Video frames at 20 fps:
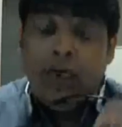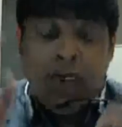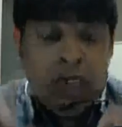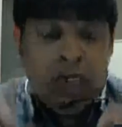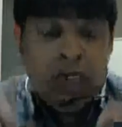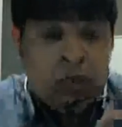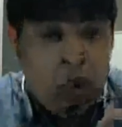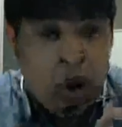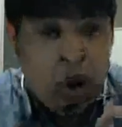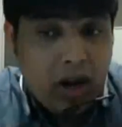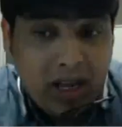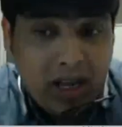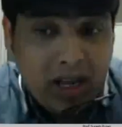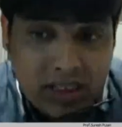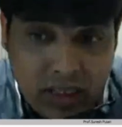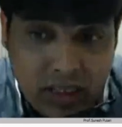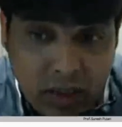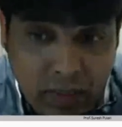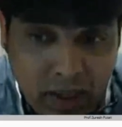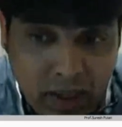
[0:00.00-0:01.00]
If it is for
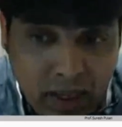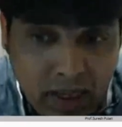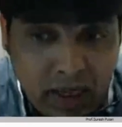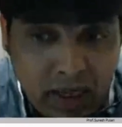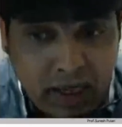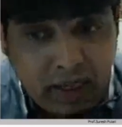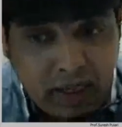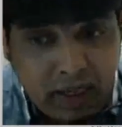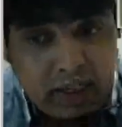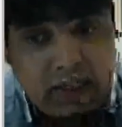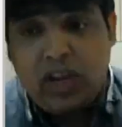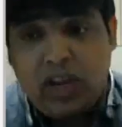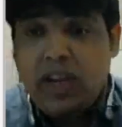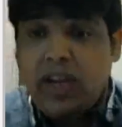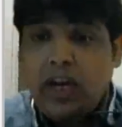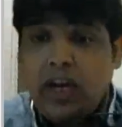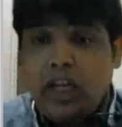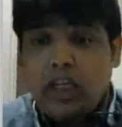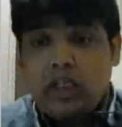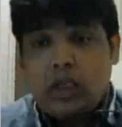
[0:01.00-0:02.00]
customer, it is
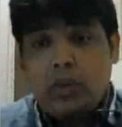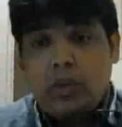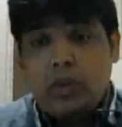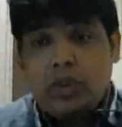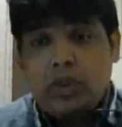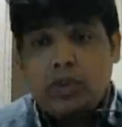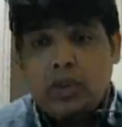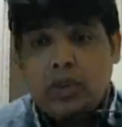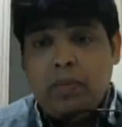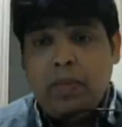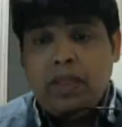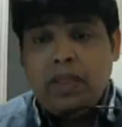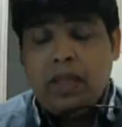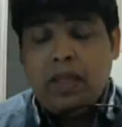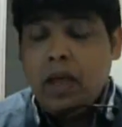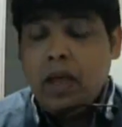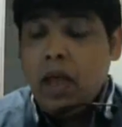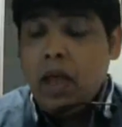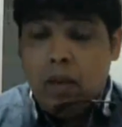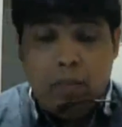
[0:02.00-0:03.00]
selling and distribution,
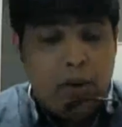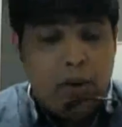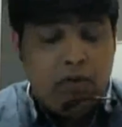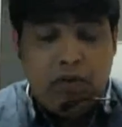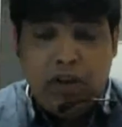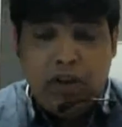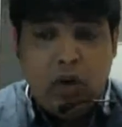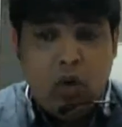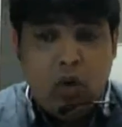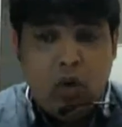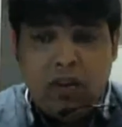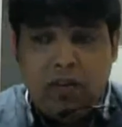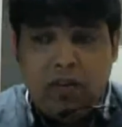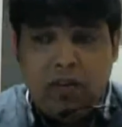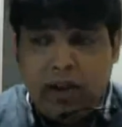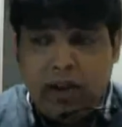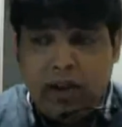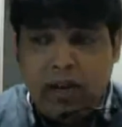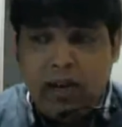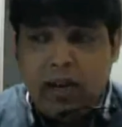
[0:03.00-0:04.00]
Samadhan. But we
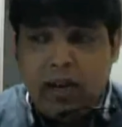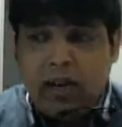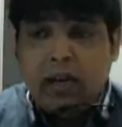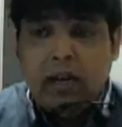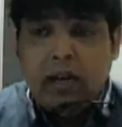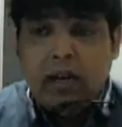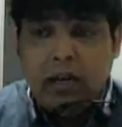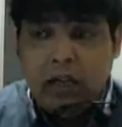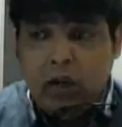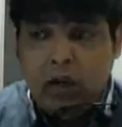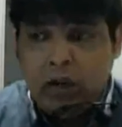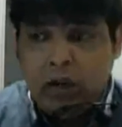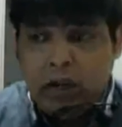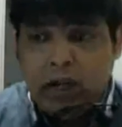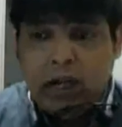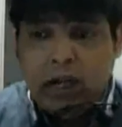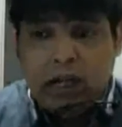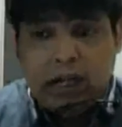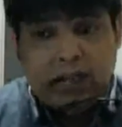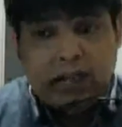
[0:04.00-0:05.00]
don't give any,
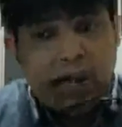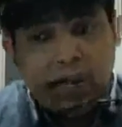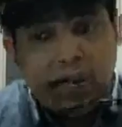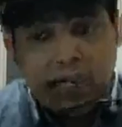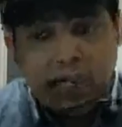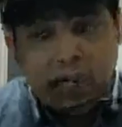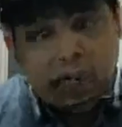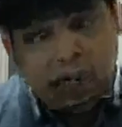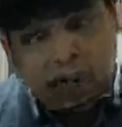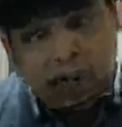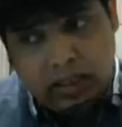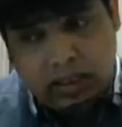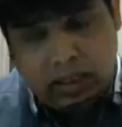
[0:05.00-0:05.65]
that